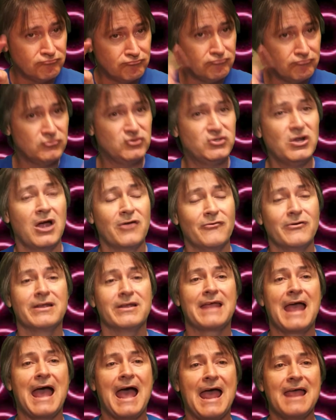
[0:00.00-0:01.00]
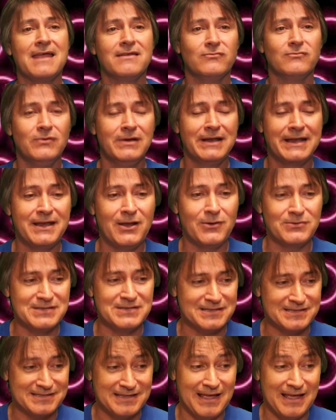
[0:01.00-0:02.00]
genre guy, really knows his
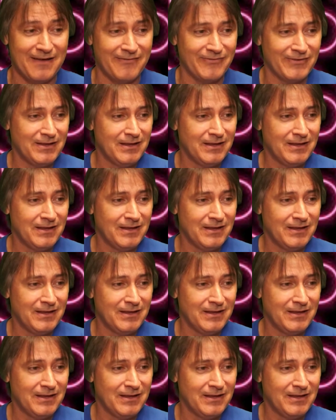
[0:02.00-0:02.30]
stuff,